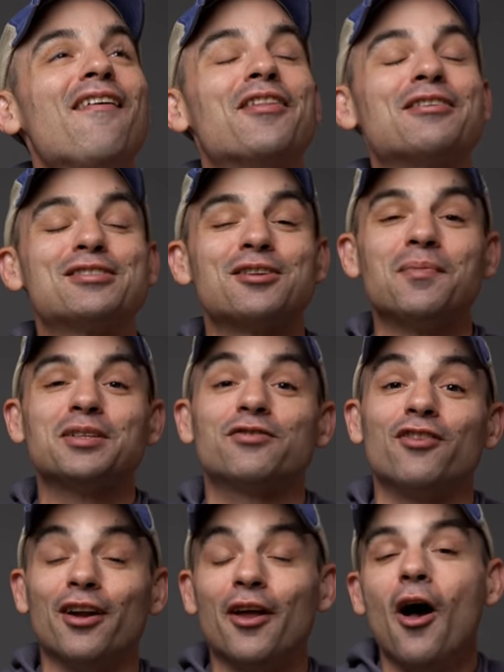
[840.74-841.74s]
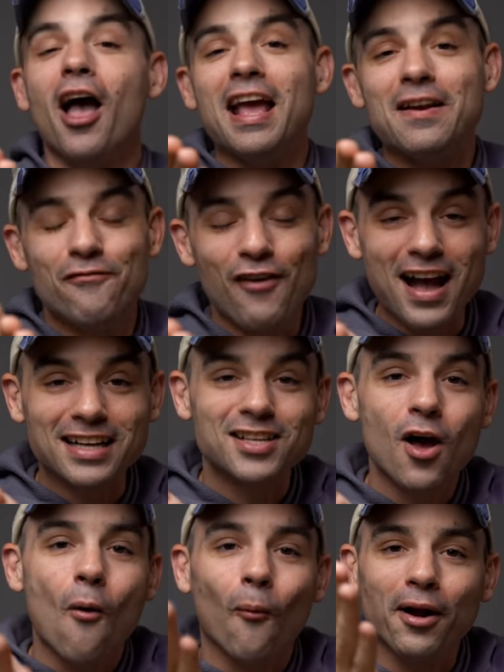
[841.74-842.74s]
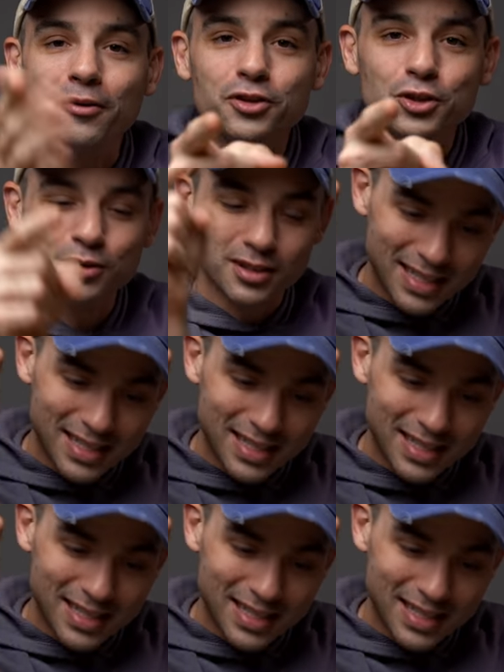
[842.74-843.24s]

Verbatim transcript: They're so much fun. In fact, why don't you,